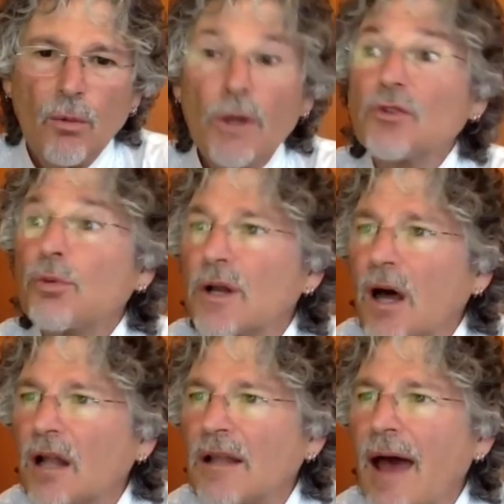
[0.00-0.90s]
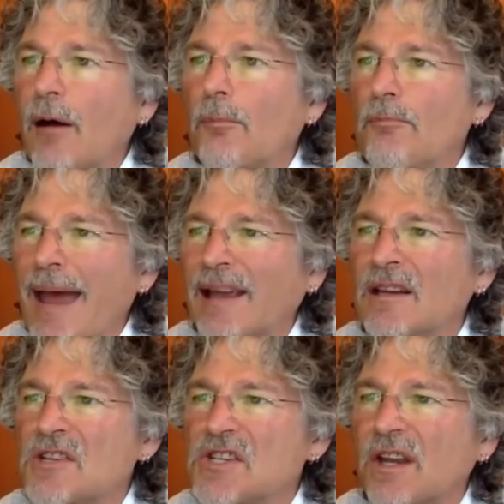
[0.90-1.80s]
which would allow
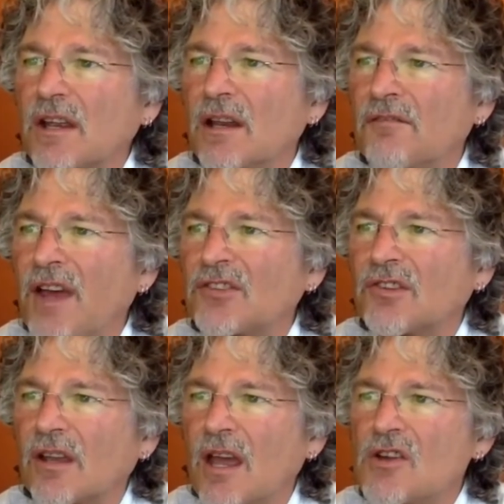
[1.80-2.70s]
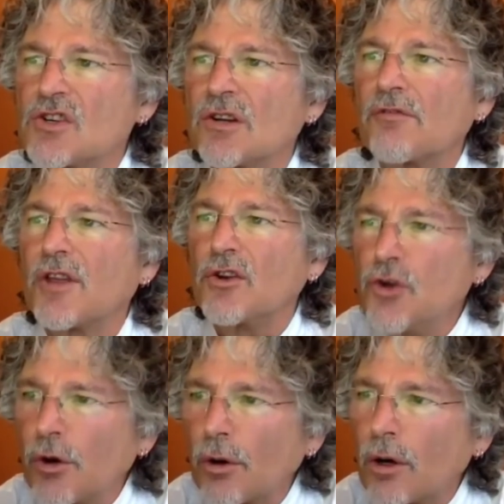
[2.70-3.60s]
mechanistic investigation of the
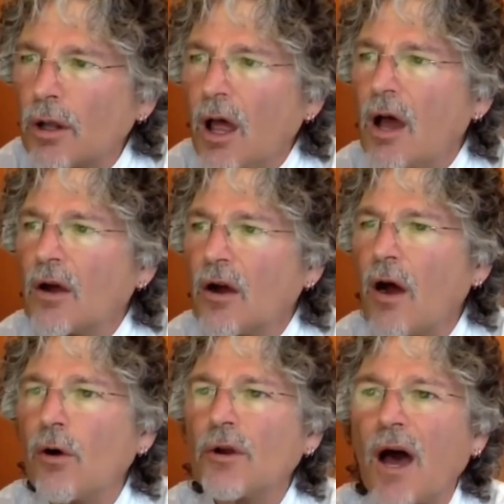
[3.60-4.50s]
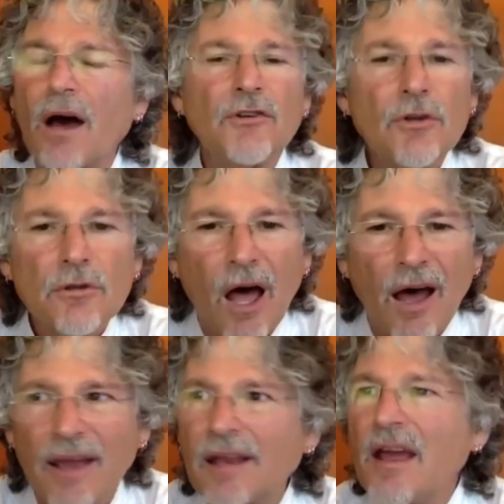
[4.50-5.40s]
neural code
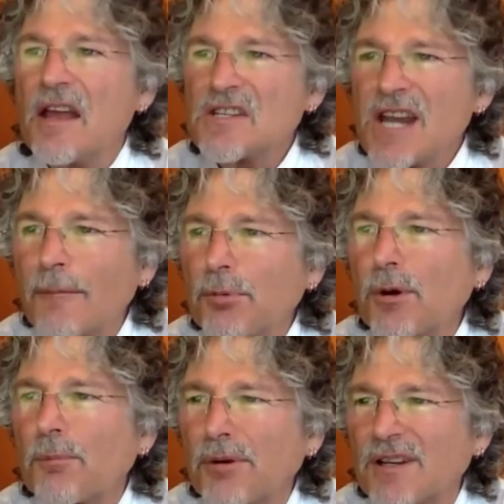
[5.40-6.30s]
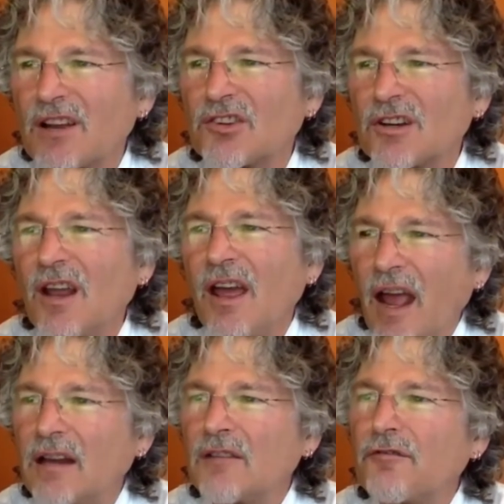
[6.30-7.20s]
underlying temporal prediction
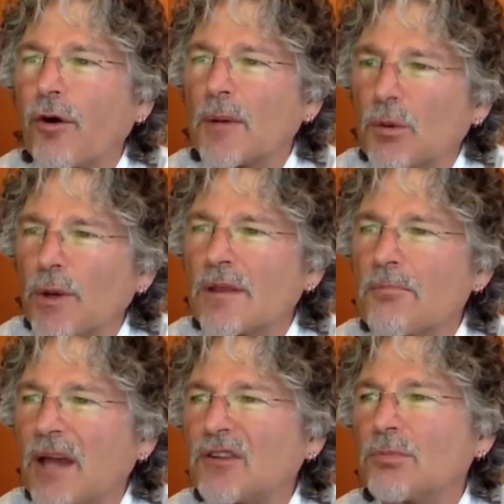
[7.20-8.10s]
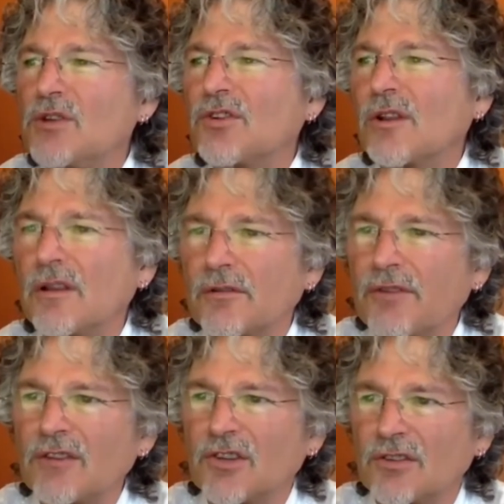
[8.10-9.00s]
and informing rhythm-based musical
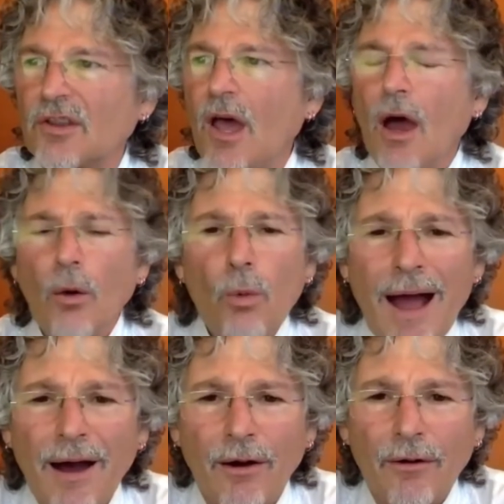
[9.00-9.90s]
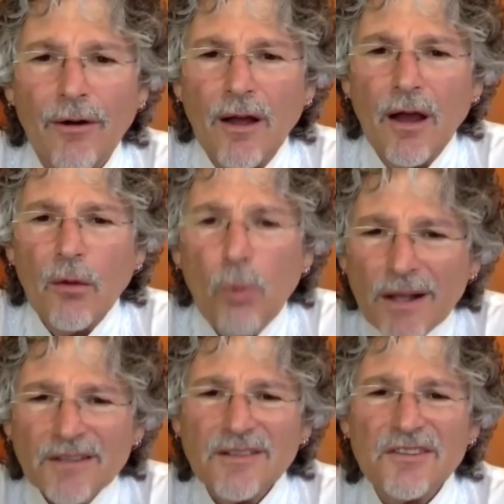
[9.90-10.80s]
interventions. Wow,
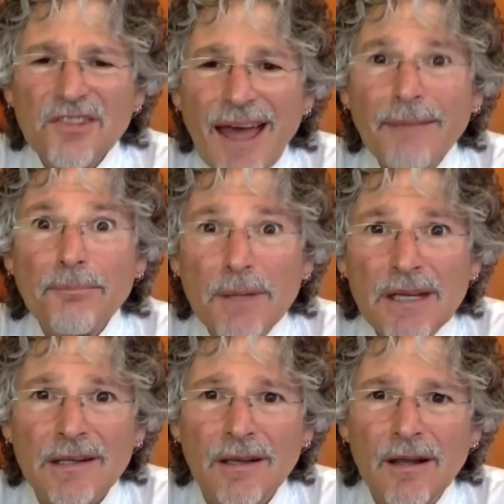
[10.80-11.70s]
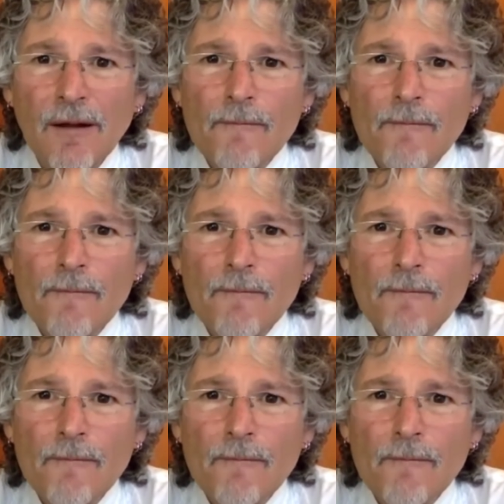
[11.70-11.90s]
what does that mean?